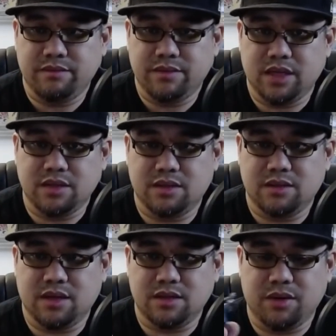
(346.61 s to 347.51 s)
That's
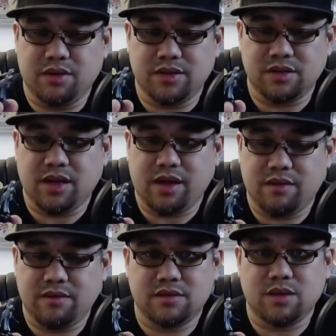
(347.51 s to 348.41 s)
perfect. So like
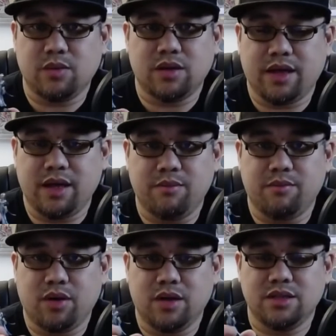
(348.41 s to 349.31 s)
someone like in
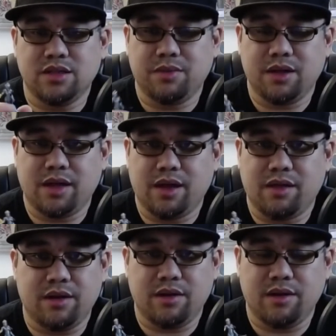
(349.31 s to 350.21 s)
Bronze, you could play like
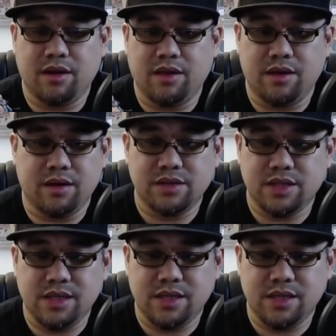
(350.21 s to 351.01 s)
Thanosi